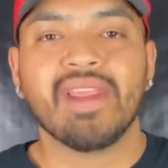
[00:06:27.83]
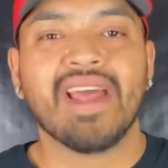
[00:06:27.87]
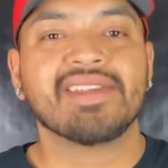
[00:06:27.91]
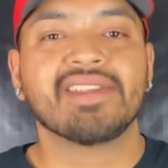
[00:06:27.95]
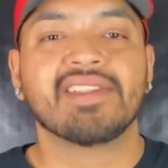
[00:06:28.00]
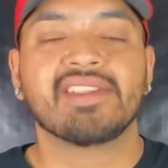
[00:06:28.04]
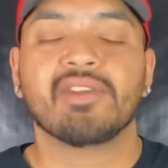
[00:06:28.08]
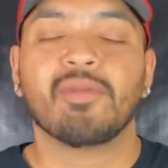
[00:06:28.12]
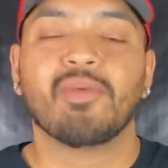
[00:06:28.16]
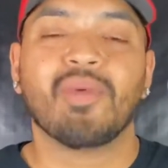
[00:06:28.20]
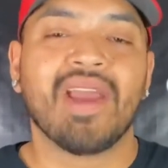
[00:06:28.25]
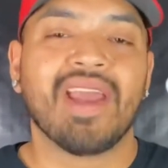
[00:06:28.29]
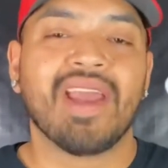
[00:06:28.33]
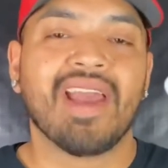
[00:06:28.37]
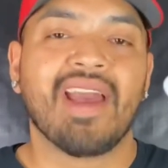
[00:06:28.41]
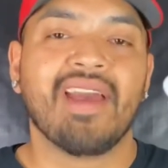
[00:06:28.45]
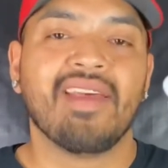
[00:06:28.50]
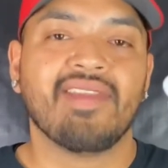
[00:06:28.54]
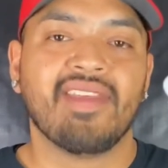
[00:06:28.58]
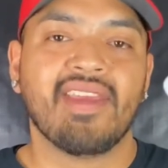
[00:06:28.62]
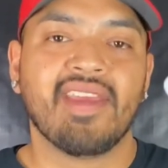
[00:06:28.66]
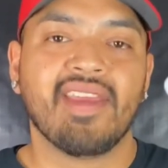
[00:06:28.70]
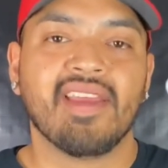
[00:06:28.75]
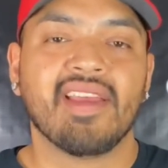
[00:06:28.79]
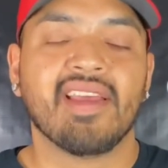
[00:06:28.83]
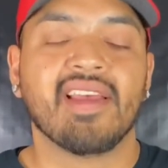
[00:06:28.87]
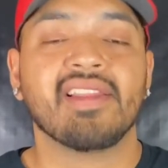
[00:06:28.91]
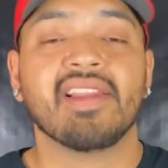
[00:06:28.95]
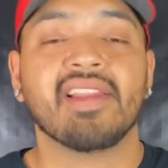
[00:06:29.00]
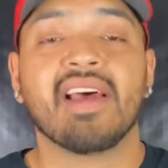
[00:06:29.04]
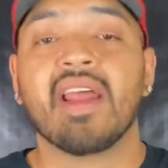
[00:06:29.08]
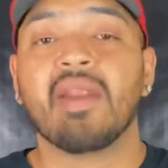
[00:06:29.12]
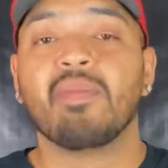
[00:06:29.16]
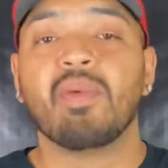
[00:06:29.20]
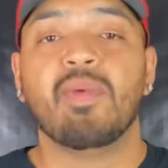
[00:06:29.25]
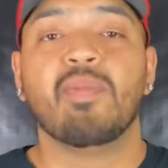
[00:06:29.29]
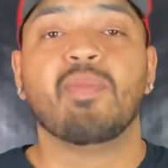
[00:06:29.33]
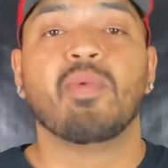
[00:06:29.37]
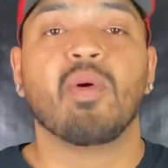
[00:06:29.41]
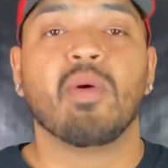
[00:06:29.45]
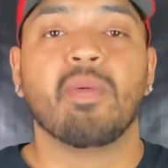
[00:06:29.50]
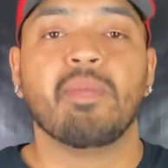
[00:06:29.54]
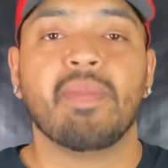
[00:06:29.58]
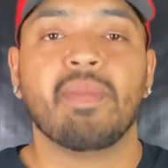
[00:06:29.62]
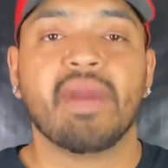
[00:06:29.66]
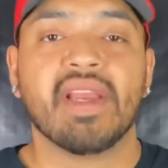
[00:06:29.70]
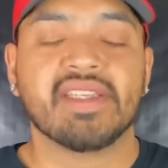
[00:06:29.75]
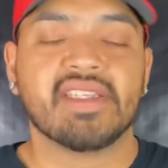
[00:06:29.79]
That's the way I think. A lot of people
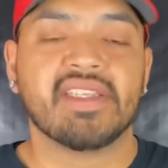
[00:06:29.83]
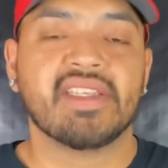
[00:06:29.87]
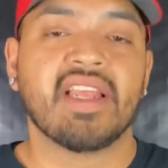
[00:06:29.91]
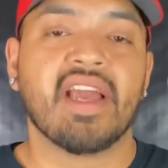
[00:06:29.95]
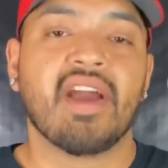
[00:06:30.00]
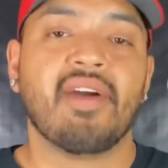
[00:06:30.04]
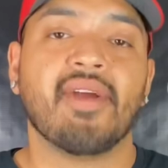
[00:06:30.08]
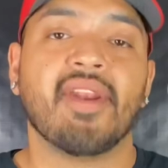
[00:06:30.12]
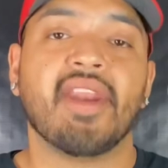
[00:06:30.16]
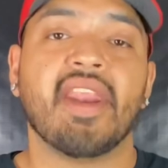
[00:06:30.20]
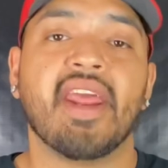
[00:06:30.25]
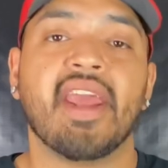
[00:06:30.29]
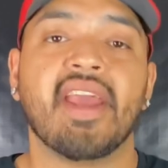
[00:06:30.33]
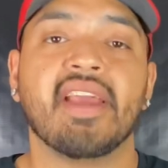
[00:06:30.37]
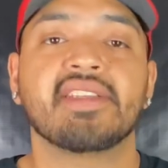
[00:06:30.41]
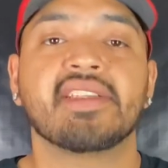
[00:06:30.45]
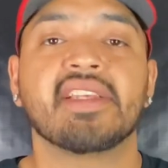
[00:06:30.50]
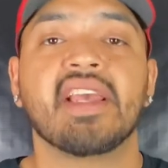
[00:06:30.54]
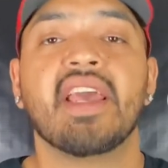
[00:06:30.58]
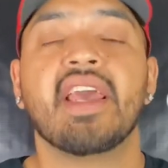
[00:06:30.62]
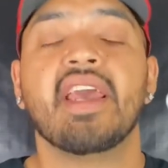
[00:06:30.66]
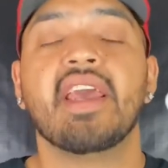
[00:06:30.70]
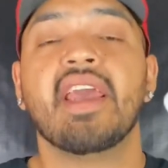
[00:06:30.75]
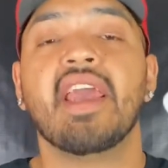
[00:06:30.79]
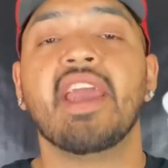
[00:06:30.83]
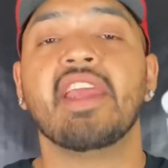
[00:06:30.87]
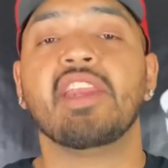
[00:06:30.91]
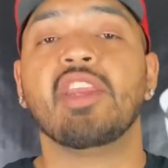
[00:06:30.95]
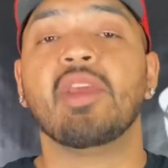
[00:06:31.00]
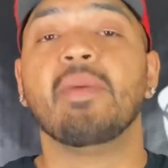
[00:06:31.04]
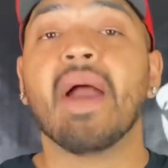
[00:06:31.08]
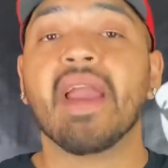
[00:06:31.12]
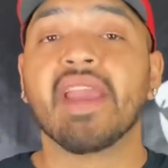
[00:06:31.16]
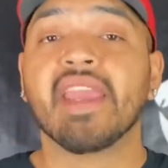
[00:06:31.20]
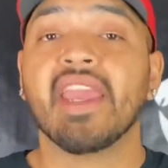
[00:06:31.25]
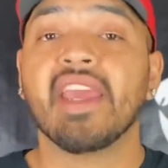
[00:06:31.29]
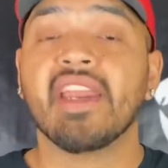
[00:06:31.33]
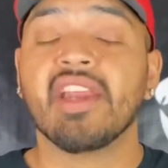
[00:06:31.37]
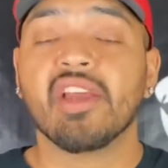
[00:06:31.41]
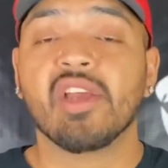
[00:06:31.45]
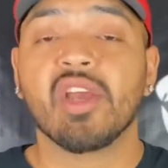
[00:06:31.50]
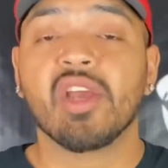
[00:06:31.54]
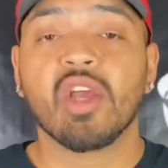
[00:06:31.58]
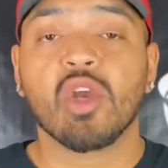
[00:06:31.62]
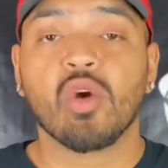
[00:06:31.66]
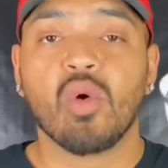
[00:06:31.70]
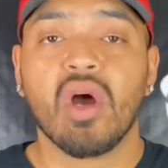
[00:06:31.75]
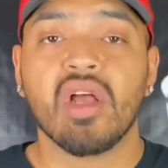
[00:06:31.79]
are mixing nowadays, and you might get a
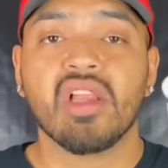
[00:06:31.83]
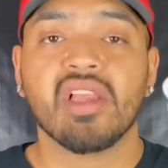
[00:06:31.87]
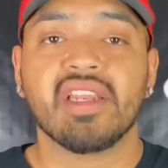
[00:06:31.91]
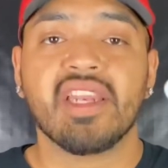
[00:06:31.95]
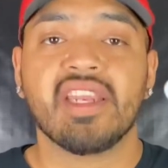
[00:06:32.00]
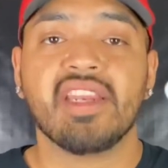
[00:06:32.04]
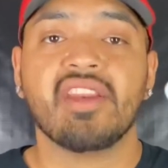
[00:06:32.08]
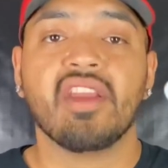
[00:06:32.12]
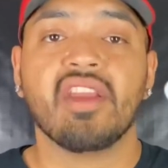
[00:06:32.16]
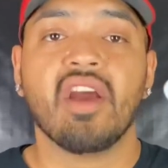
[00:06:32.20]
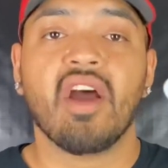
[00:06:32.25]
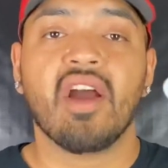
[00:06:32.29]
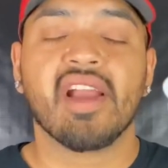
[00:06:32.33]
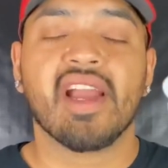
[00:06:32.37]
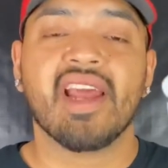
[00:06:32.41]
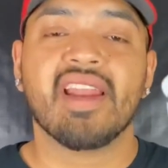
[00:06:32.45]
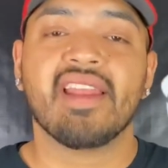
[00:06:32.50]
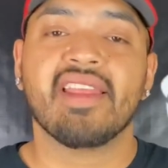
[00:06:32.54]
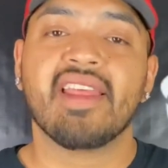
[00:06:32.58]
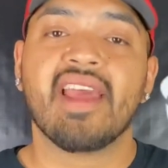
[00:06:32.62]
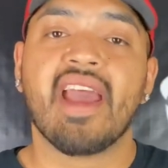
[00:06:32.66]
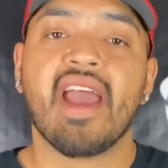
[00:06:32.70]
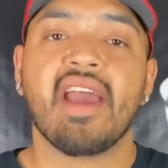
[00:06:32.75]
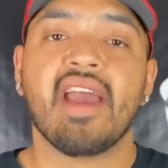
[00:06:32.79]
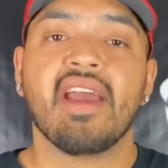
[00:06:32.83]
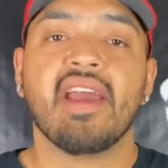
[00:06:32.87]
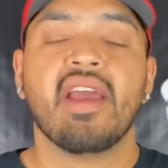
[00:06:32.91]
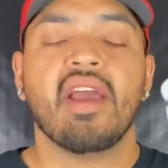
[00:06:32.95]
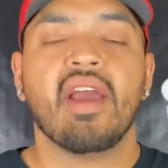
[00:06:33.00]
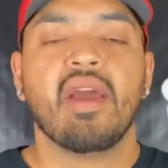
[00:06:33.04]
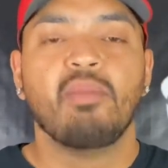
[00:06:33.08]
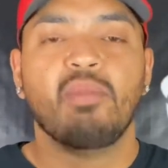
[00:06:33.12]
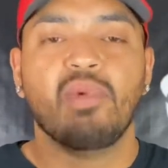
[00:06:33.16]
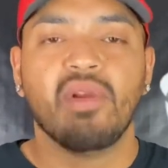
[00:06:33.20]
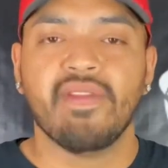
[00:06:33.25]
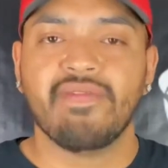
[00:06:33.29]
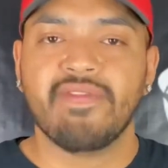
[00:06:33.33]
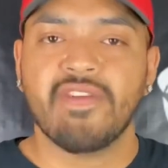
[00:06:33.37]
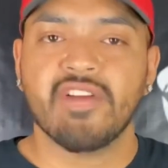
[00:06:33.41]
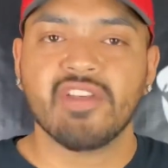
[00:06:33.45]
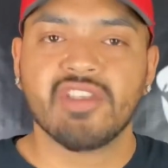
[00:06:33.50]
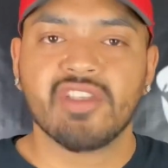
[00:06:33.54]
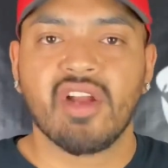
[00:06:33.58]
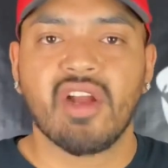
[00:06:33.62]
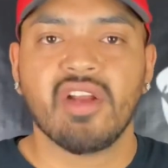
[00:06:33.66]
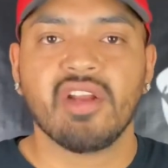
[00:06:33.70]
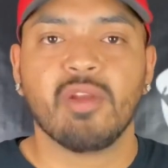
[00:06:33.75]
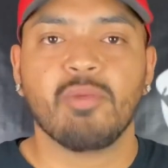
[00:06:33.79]
good quality dog out of that. But if you're
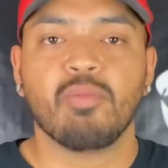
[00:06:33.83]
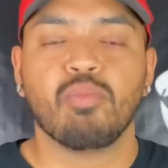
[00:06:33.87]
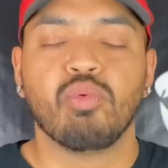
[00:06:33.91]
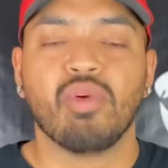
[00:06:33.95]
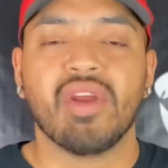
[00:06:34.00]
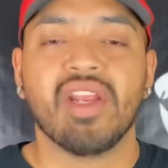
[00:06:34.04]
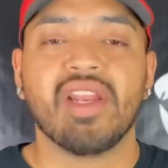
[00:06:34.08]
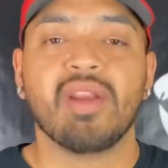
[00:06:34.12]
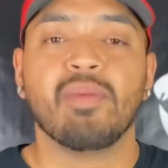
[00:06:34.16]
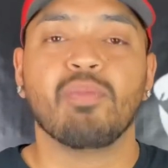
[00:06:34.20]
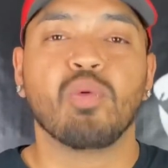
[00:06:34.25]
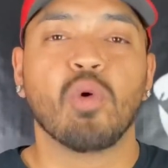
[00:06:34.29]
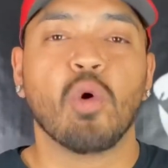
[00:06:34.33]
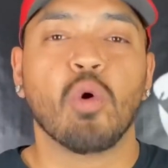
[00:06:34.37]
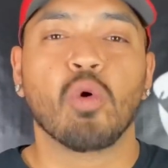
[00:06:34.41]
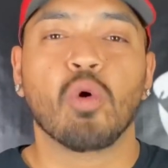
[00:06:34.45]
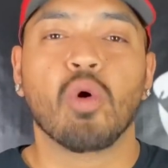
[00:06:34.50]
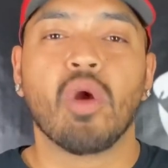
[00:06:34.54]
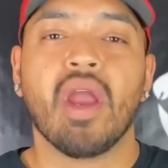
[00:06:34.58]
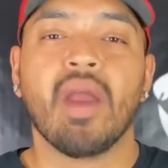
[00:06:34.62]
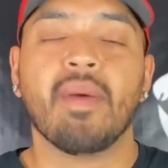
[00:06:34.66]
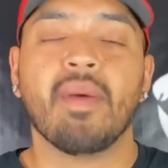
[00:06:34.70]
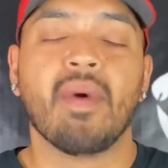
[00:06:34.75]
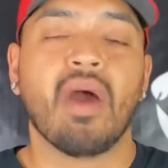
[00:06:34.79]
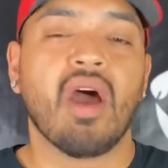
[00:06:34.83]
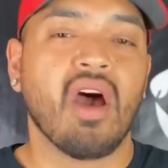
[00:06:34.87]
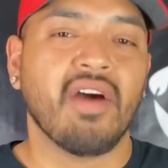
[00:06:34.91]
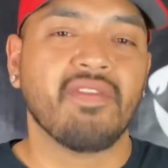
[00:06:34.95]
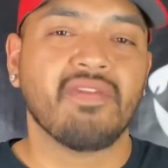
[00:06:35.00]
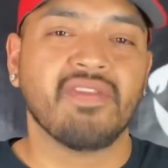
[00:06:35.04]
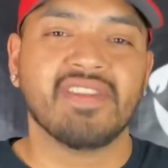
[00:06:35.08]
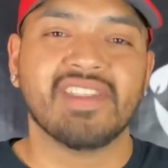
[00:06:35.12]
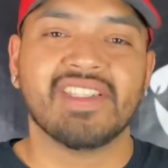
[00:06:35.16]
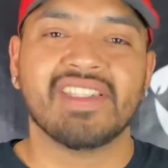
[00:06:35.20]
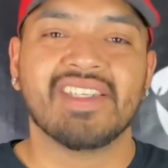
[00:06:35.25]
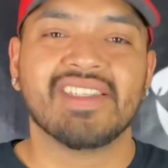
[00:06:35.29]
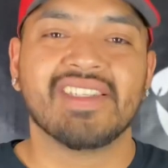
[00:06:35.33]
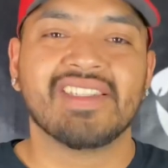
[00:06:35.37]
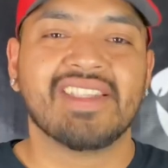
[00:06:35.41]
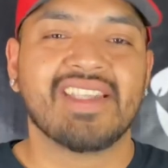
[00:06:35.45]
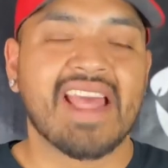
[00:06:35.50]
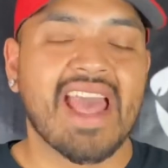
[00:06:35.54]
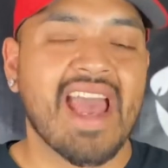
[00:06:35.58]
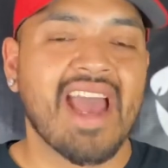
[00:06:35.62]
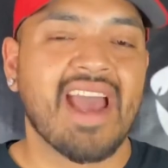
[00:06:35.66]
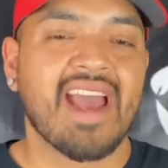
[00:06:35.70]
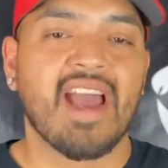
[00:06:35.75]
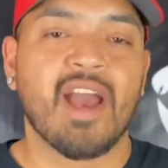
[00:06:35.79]
starting a breeding program off of just
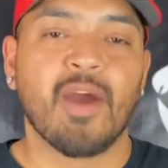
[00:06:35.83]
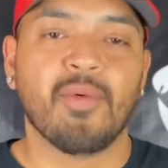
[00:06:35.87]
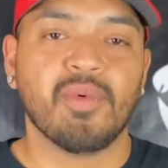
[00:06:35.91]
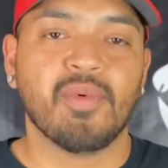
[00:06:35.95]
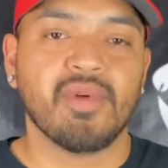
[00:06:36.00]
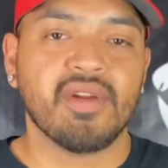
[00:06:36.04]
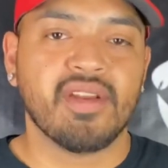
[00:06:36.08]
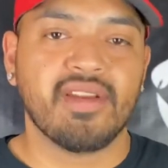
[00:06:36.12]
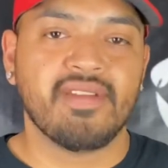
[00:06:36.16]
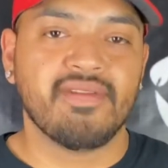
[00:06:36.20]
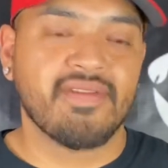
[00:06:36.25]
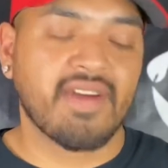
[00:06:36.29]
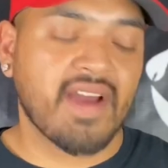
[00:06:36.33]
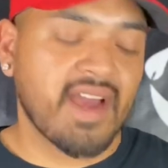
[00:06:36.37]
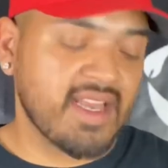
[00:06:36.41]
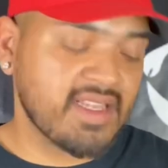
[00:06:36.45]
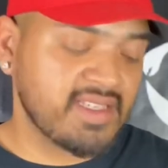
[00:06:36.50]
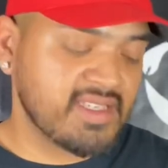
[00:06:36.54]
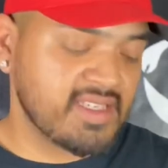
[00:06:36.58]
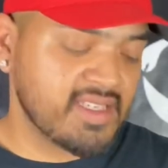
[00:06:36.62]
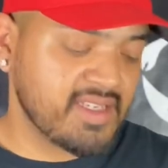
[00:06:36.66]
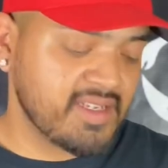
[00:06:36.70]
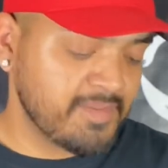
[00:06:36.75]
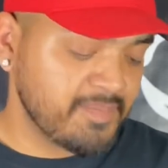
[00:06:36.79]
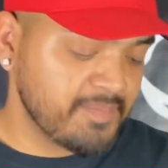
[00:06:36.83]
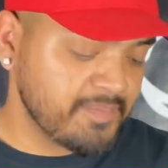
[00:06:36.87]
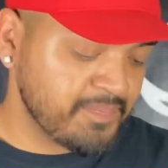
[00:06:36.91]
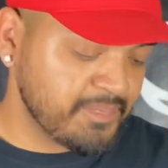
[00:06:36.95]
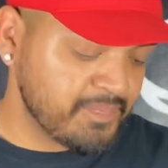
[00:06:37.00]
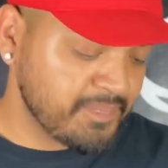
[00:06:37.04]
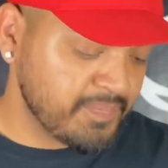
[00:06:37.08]
that, I wouldn't advise it.